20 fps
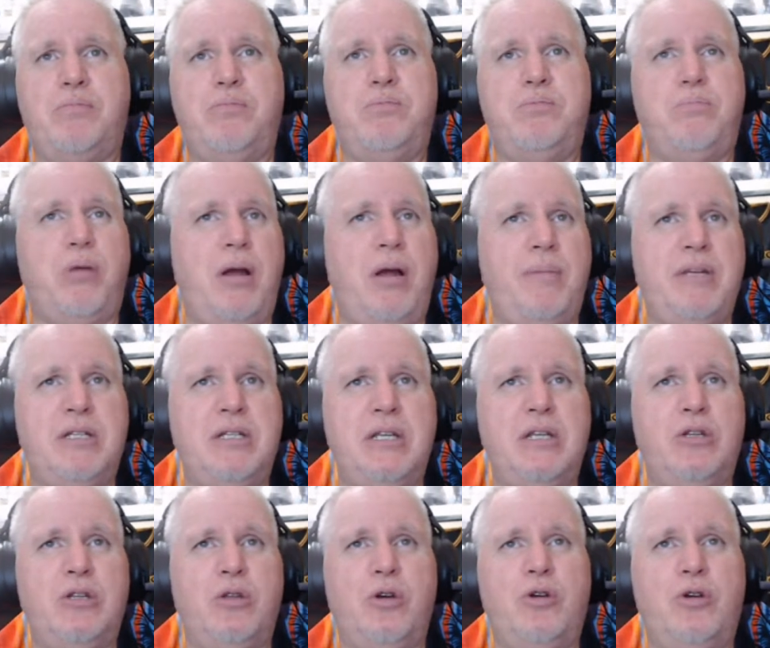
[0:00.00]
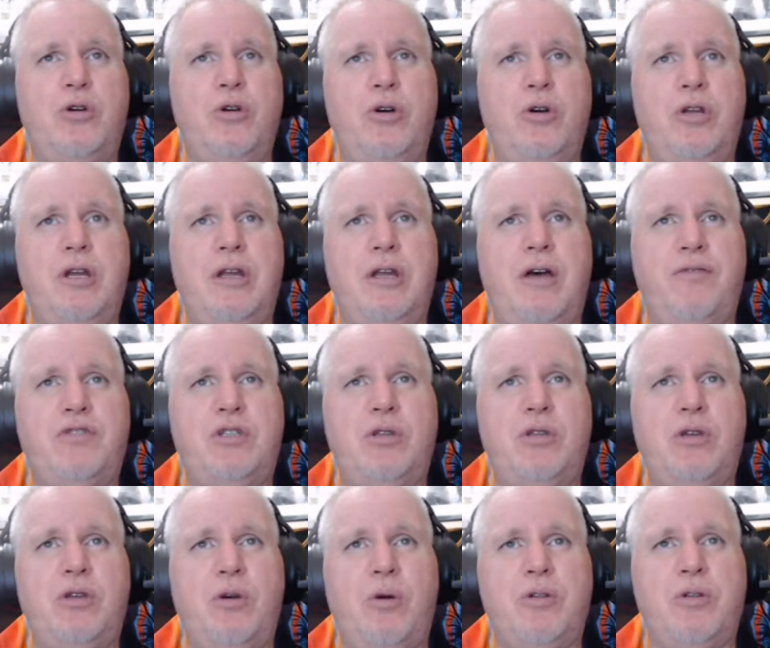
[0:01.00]
probably didn't look good enough to
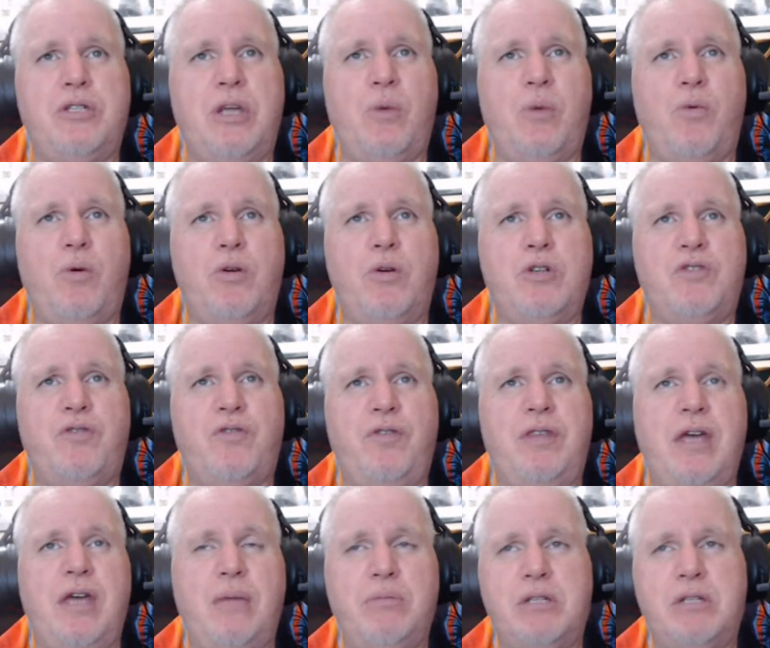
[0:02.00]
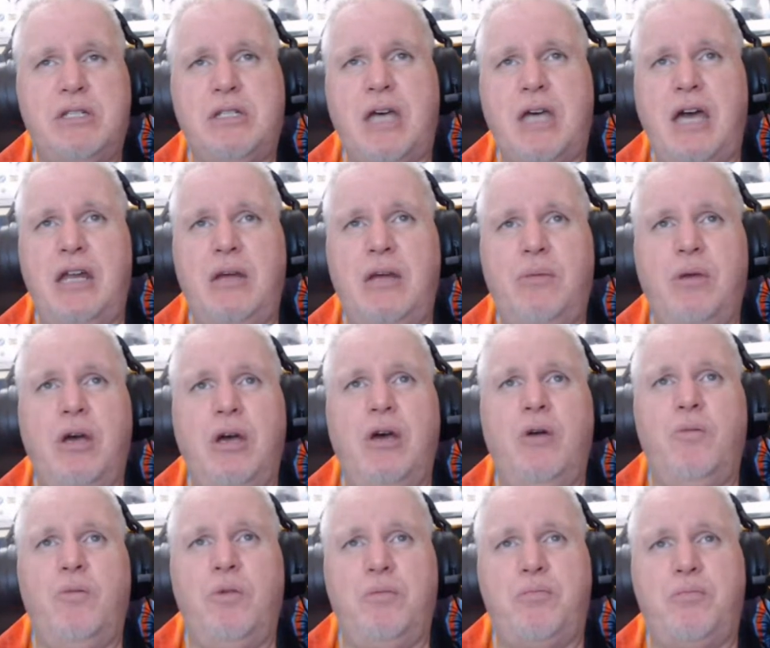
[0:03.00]
the Golden State Warriors for them to sign him
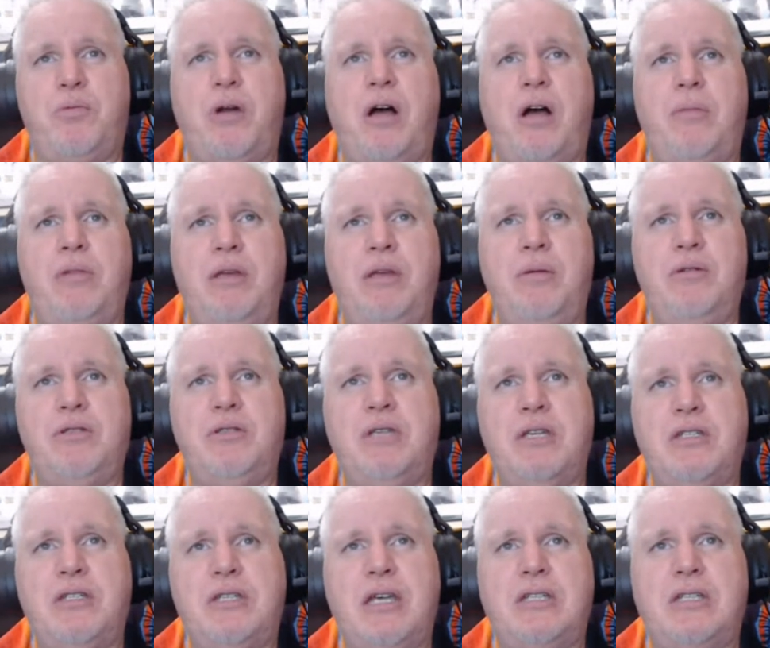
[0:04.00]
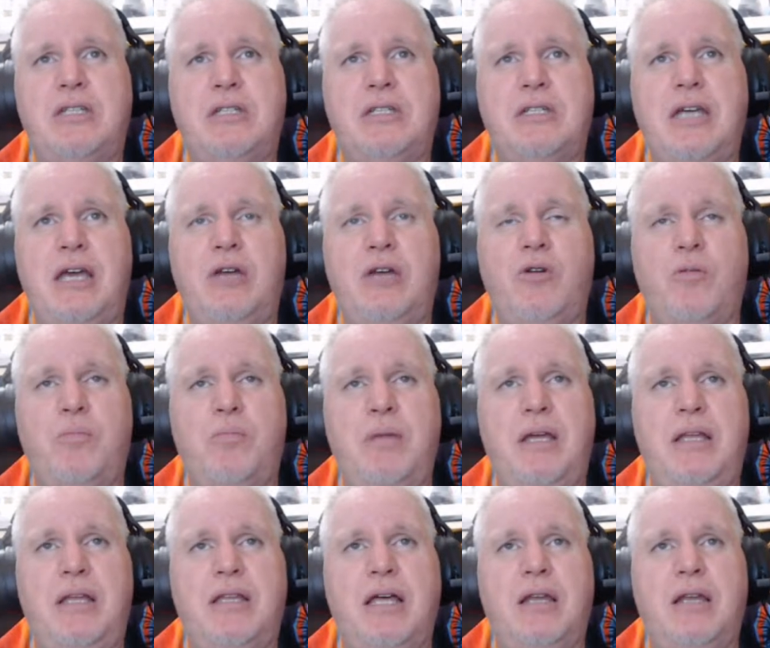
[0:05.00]
would probably necessitate or
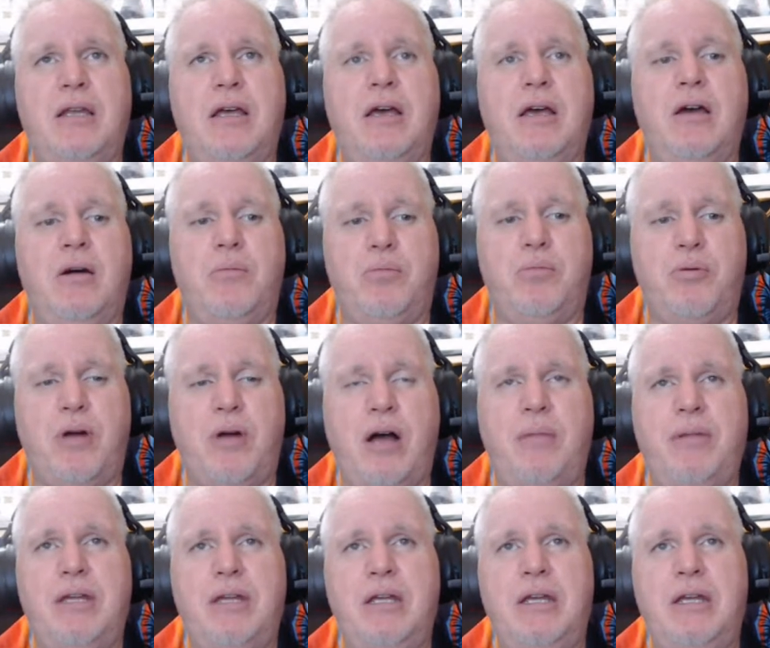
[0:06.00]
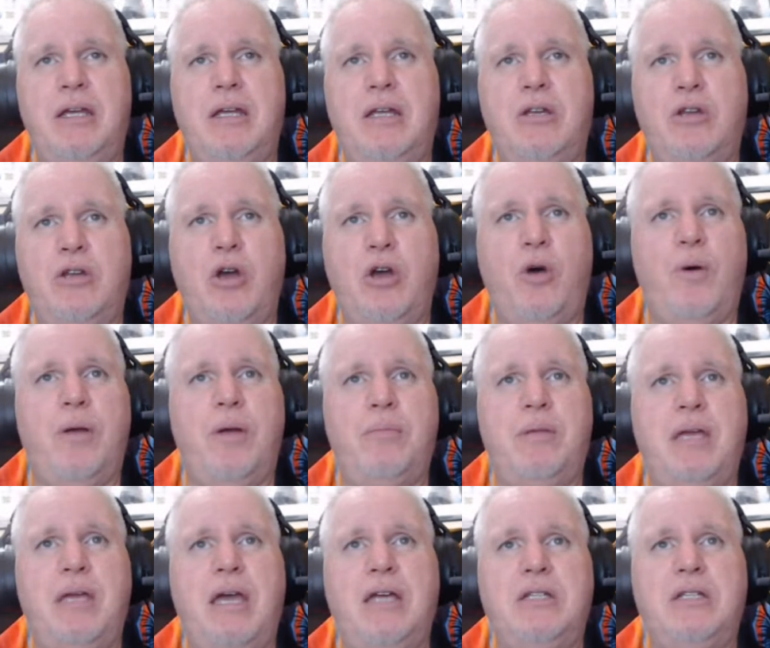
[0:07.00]
mean that probably no
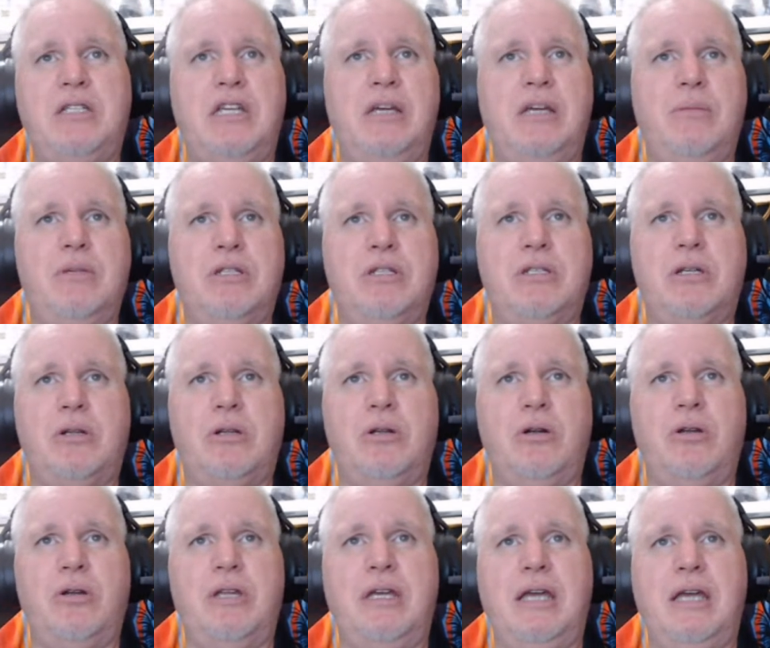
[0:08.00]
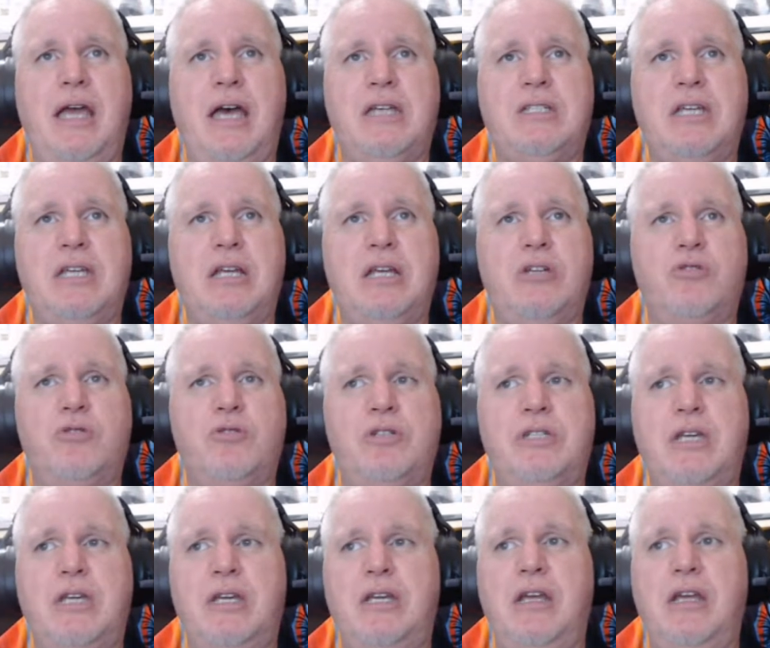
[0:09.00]
NBA team clearly has
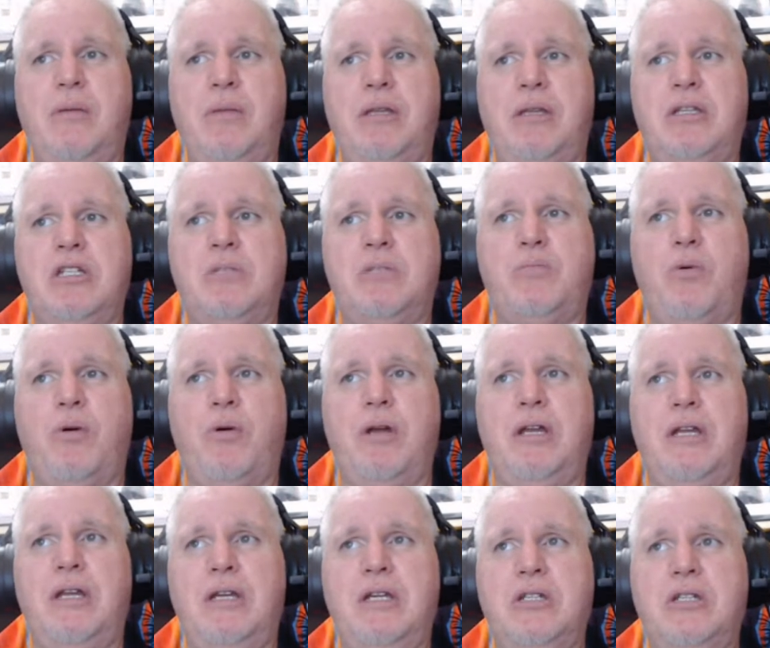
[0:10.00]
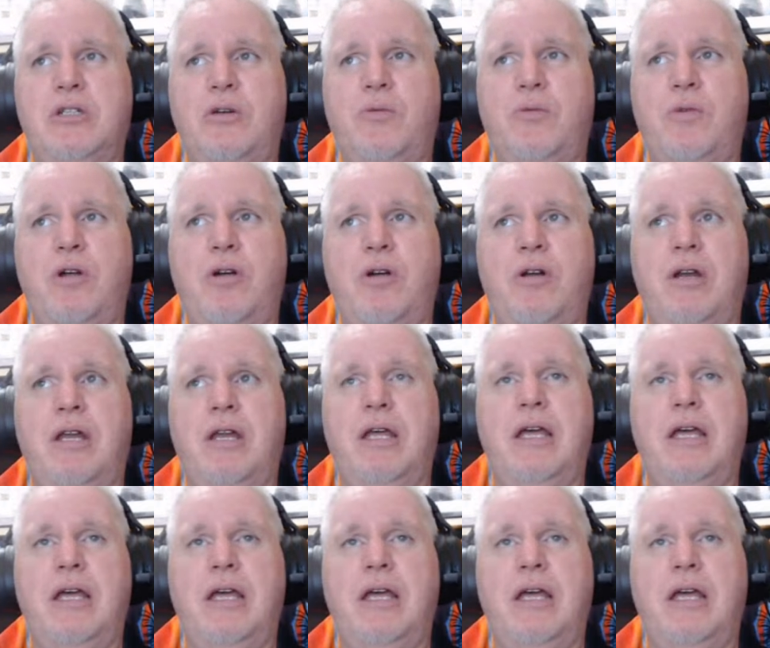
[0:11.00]
interest in him at this point in his career. And